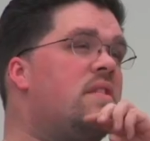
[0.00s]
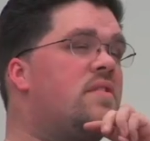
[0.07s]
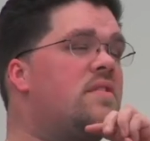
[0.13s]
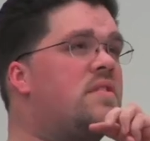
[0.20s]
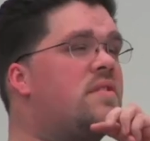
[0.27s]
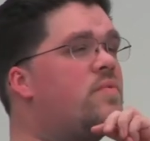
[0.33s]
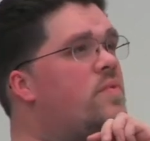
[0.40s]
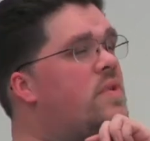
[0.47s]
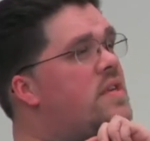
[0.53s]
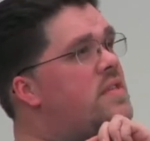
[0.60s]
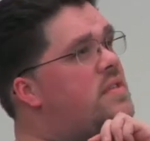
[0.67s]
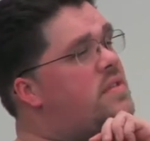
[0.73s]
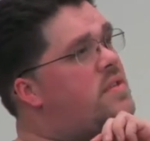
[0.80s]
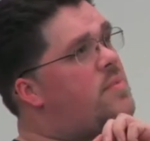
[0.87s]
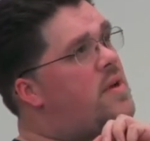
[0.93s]
There's
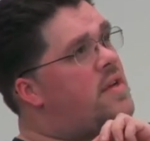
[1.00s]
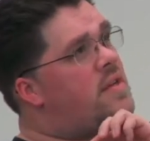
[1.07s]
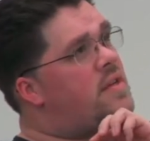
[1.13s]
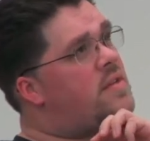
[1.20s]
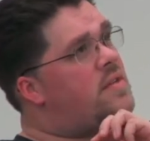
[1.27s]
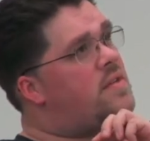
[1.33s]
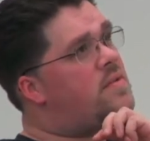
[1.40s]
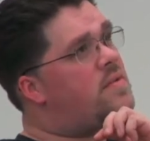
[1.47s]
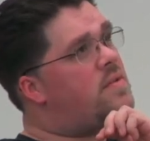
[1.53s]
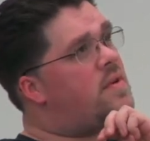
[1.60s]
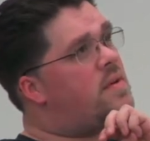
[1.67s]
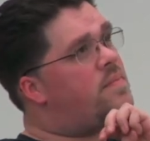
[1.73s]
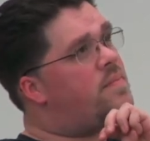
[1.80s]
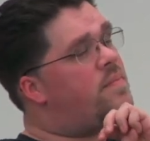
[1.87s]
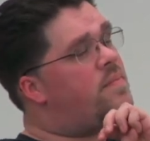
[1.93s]
ways in Somalia
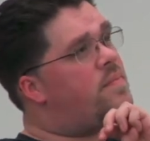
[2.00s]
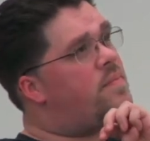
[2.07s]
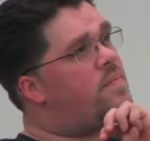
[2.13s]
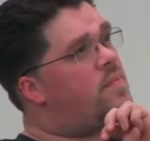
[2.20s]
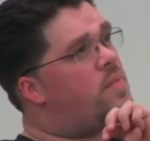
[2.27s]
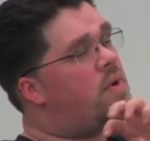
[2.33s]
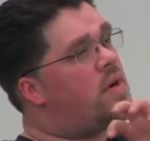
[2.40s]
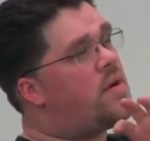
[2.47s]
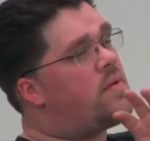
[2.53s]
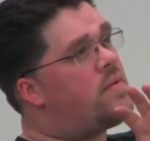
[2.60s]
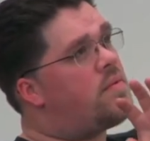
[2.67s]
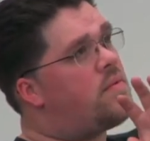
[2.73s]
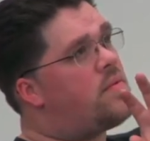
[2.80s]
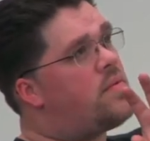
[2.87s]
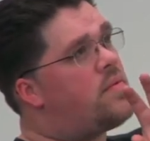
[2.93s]
to um,
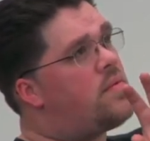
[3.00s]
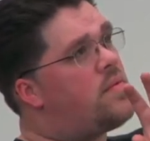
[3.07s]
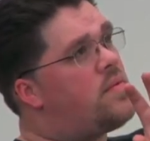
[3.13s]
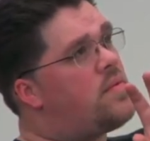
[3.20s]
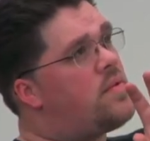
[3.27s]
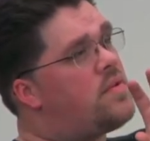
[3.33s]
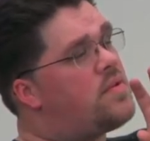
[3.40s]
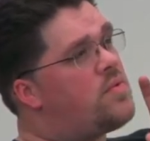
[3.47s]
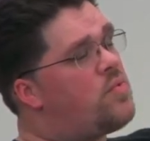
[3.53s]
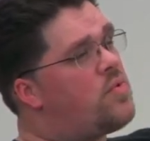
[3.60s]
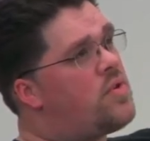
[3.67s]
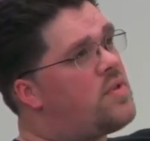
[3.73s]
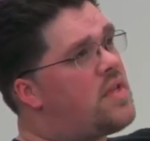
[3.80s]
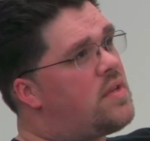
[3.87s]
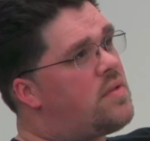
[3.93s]
where there's a
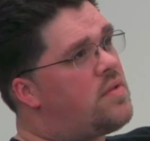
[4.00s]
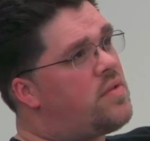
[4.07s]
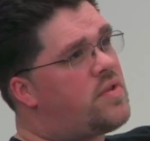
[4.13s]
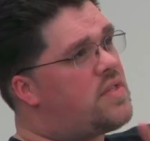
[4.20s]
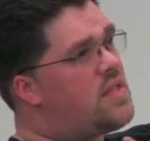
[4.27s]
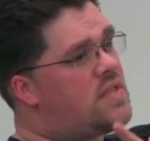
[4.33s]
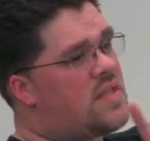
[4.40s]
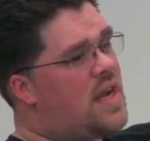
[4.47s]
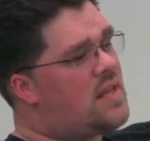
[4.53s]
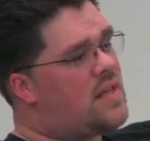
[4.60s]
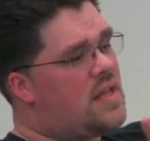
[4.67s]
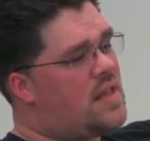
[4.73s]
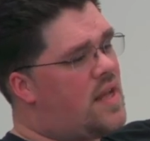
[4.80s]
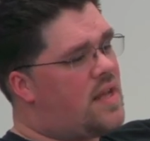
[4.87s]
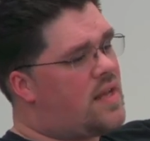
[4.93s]
word that looks
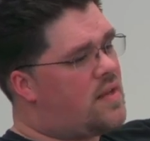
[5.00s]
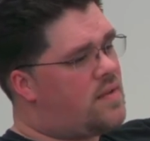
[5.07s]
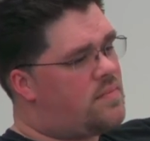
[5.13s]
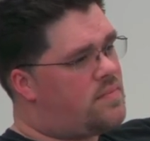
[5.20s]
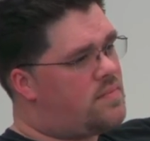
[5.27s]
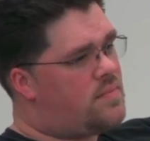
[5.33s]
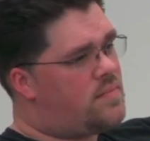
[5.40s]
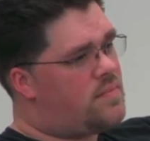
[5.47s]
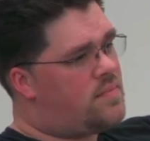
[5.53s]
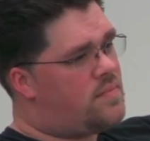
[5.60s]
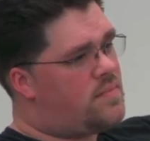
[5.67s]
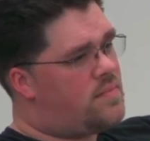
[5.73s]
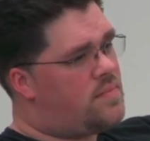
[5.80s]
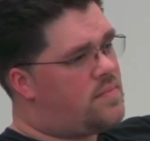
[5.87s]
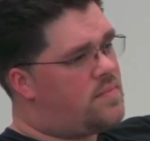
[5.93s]
exactly like
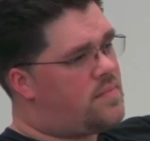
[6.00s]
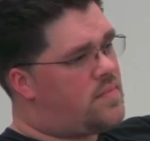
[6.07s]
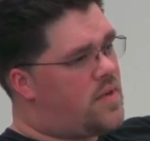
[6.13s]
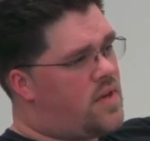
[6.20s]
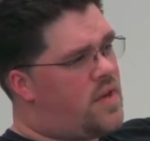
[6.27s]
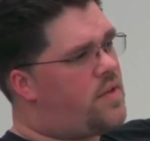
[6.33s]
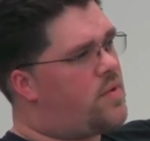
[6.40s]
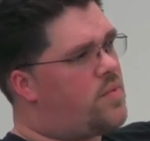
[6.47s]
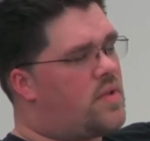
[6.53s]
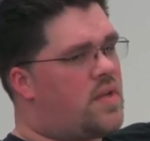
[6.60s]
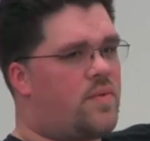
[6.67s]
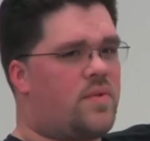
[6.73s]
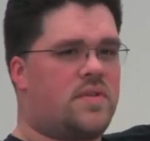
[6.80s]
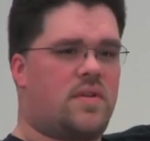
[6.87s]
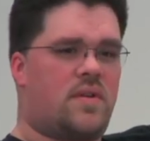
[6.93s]
another word.
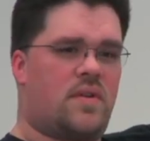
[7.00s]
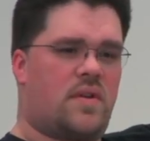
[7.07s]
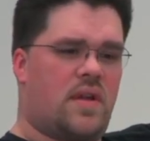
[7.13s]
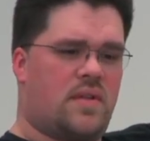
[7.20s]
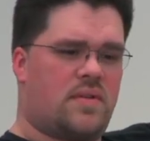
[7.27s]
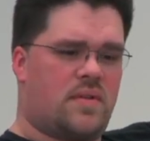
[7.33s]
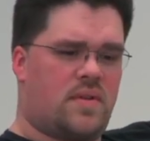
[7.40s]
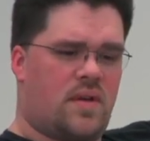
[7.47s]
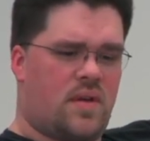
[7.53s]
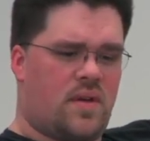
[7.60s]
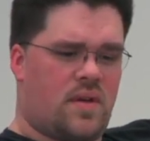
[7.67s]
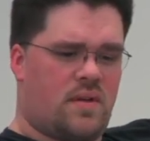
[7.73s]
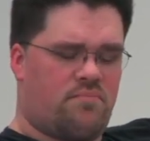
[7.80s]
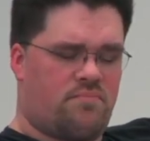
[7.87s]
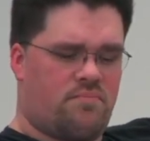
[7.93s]
Like, what's a good answer?
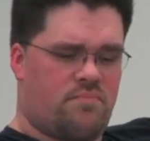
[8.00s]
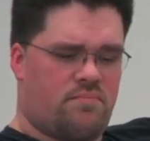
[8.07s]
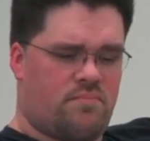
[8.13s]
Uh,